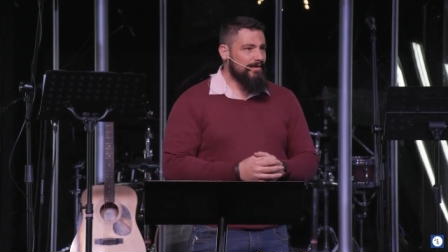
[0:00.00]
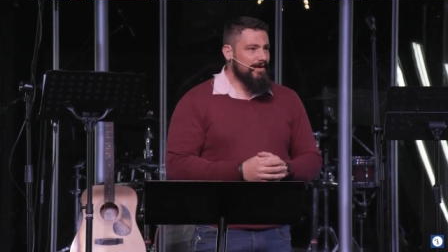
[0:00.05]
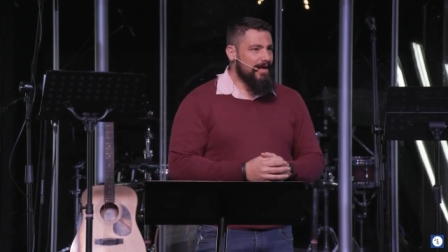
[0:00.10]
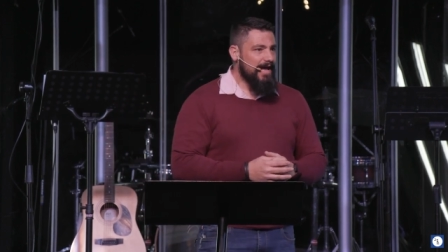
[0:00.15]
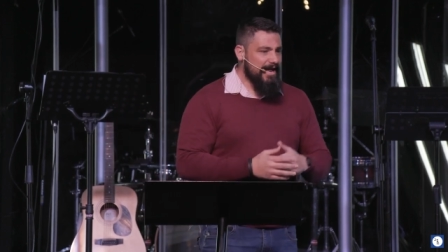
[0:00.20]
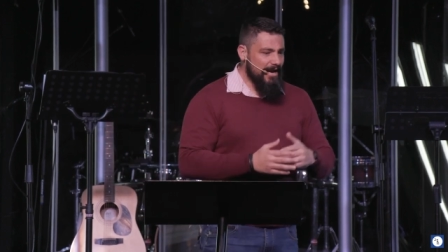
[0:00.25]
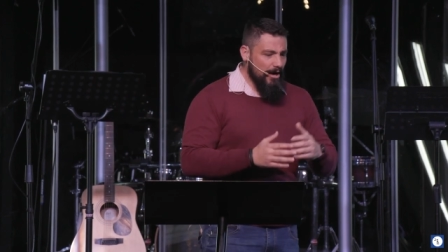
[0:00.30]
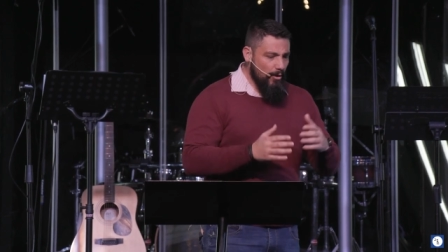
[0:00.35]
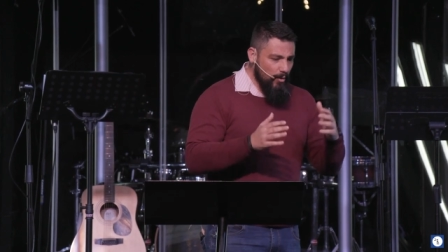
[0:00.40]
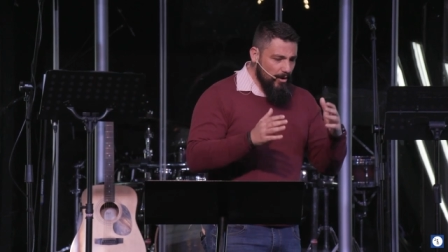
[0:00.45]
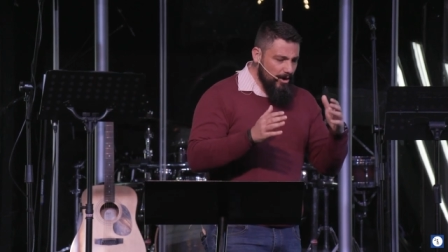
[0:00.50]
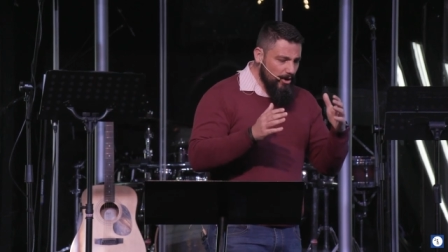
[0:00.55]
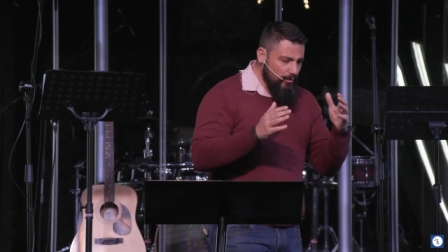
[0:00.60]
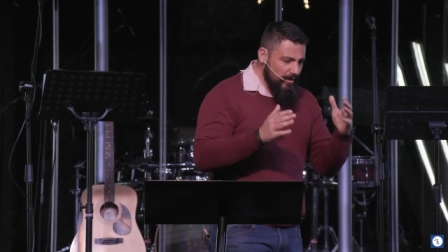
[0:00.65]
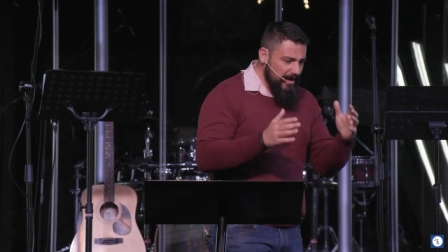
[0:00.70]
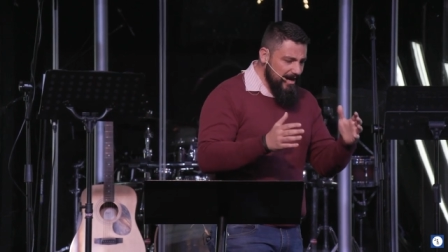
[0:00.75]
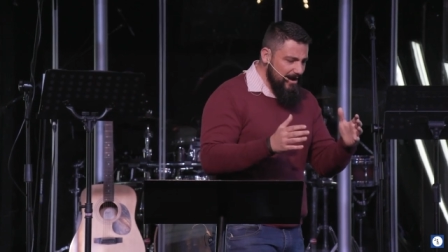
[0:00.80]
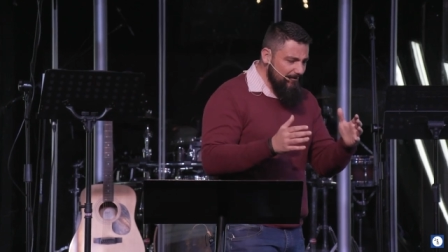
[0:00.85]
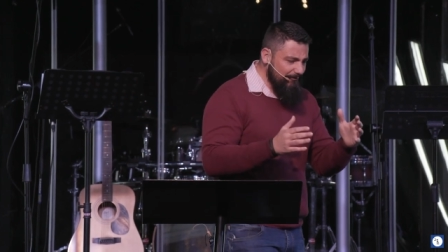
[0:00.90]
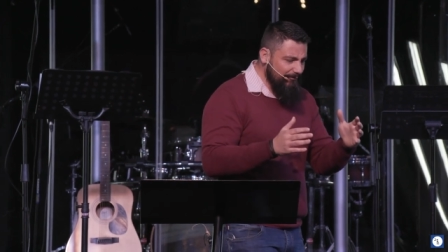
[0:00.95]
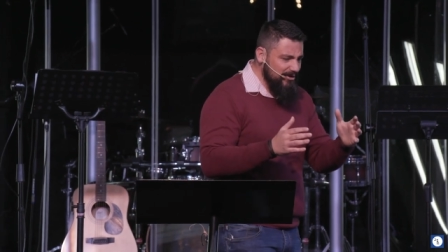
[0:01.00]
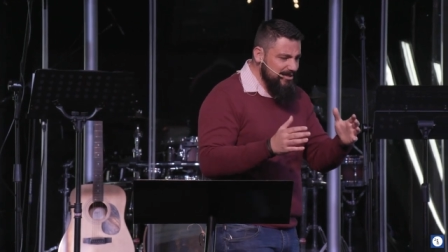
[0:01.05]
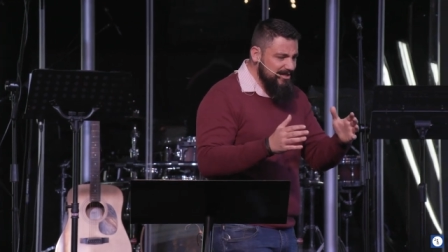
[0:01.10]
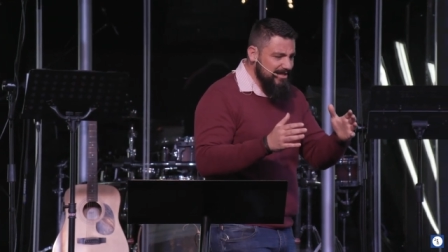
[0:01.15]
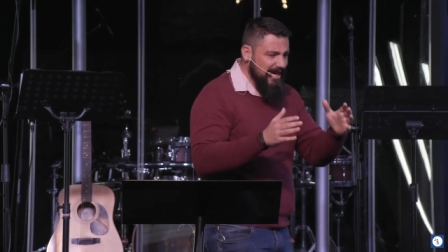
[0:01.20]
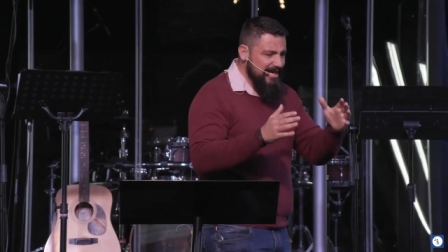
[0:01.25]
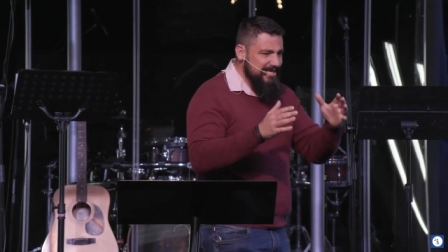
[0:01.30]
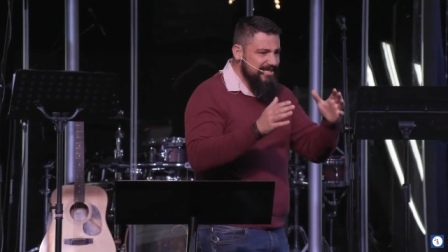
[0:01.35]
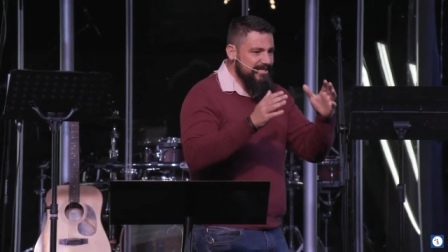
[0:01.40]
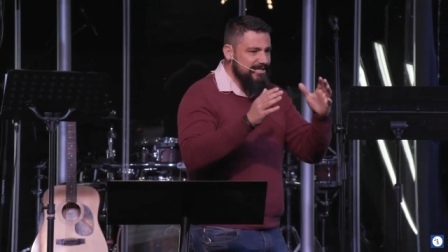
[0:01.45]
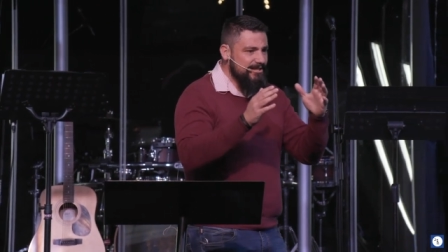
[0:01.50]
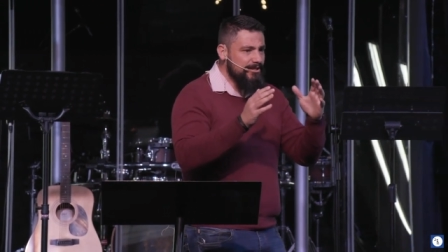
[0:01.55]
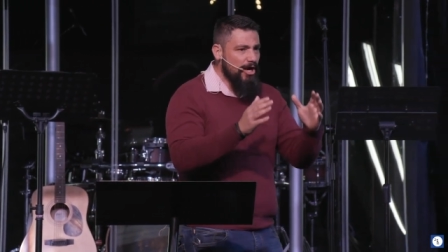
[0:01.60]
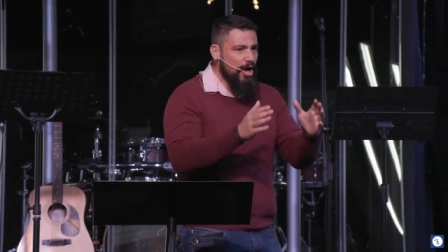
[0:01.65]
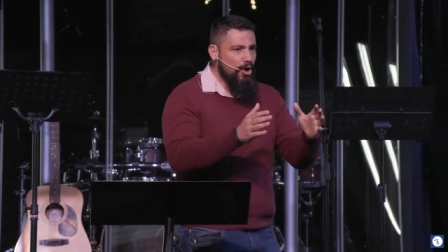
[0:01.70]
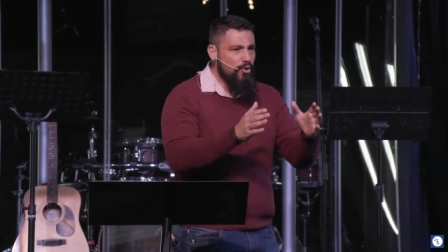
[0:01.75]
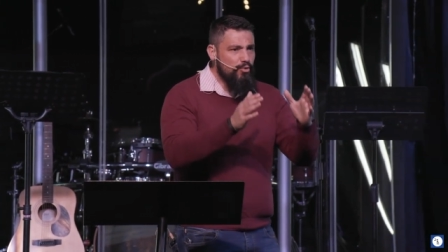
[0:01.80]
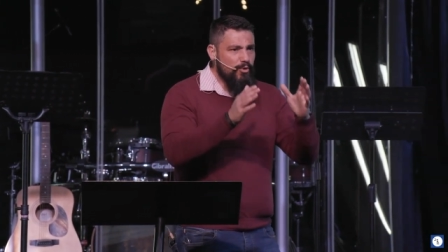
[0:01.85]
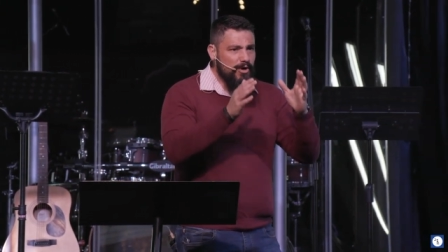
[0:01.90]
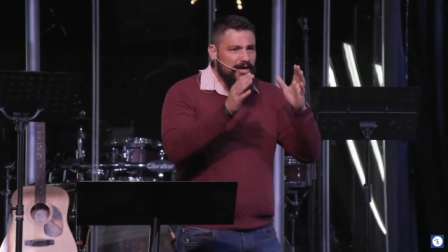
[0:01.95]
And I want to re emphasize
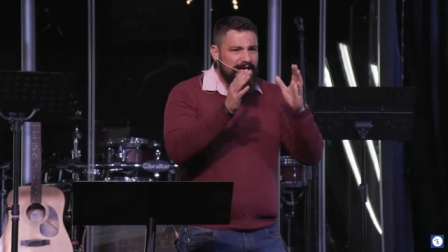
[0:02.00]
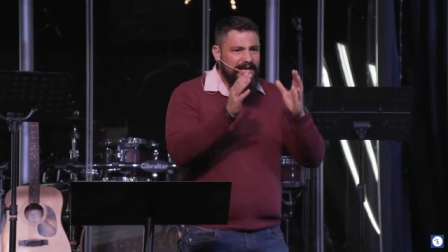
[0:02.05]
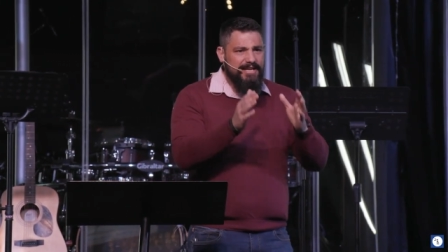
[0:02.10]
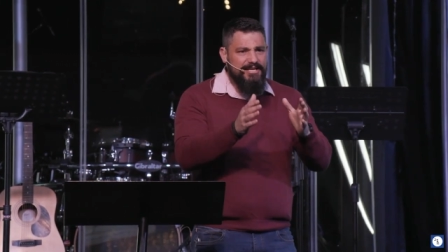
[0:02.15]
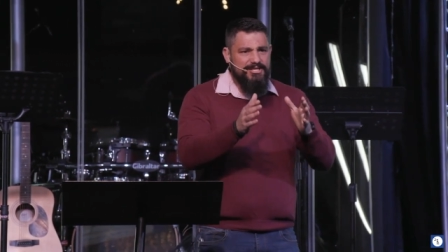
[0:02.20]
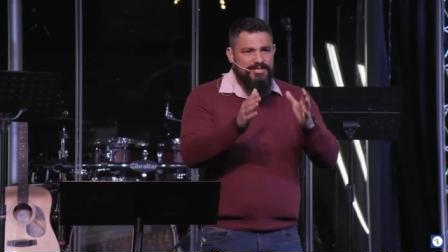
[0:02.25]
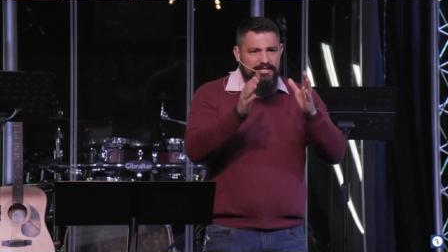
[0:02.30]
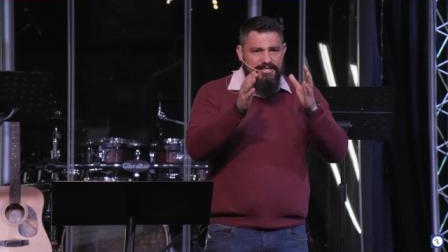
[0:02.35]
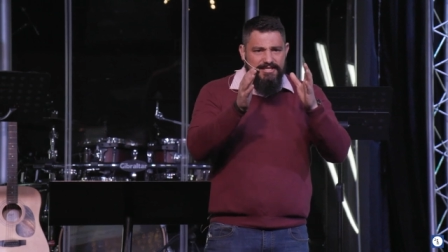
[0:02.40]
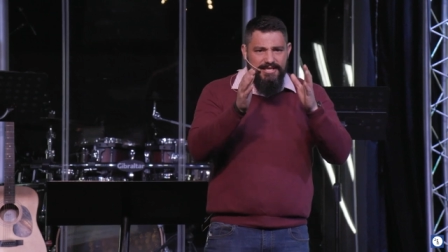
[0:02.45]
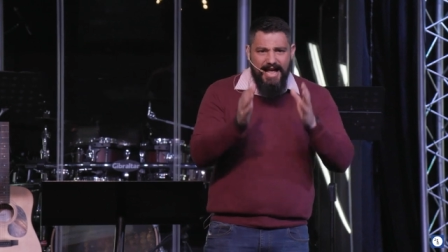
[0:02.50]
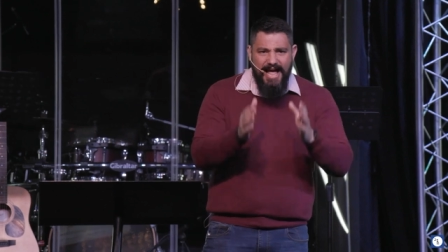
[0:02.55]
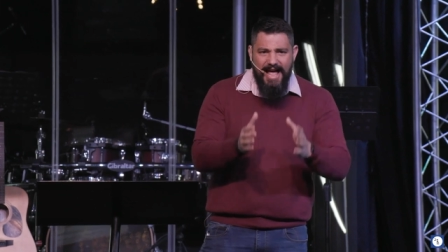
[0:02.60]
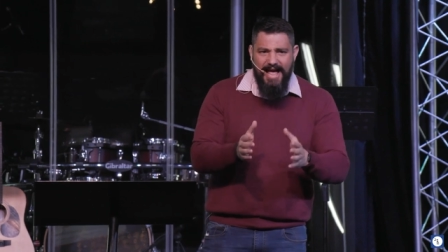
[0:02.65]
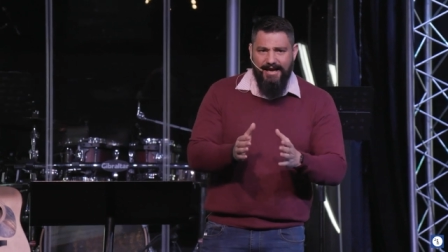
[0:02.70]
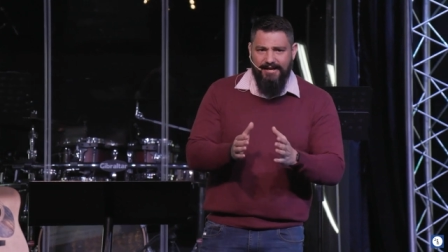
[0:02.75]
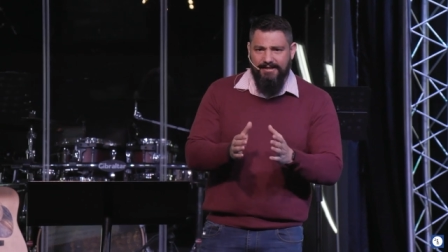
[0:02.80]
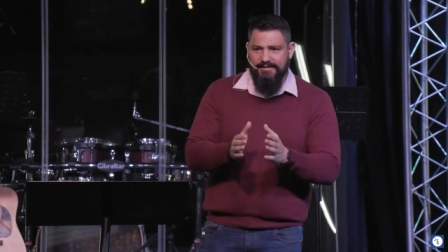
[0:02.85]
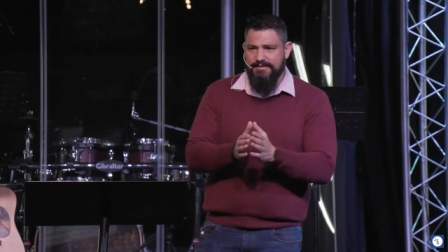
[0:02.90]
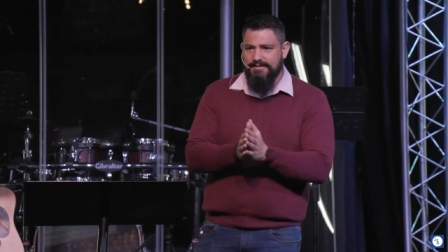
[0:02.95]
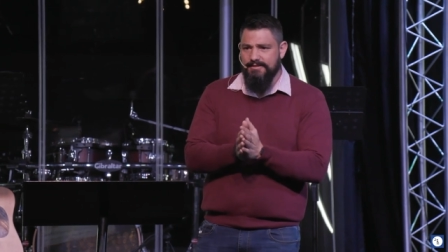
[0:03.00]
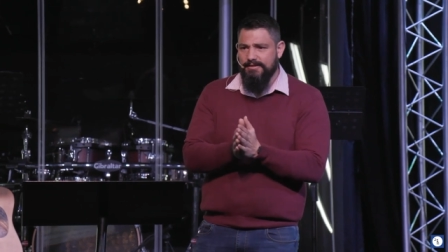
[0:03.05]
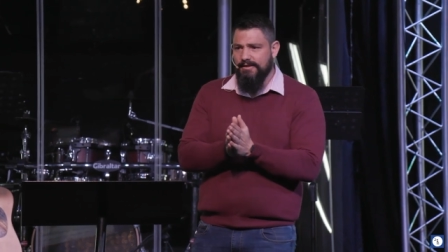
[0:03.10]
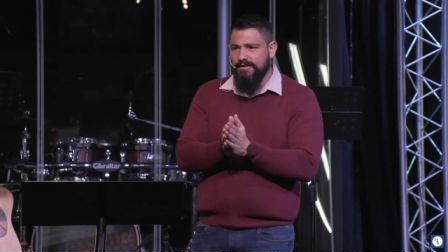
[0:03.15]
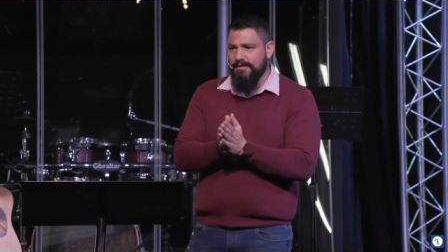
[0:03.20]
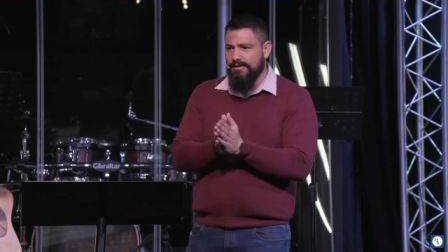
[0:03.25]
no religious act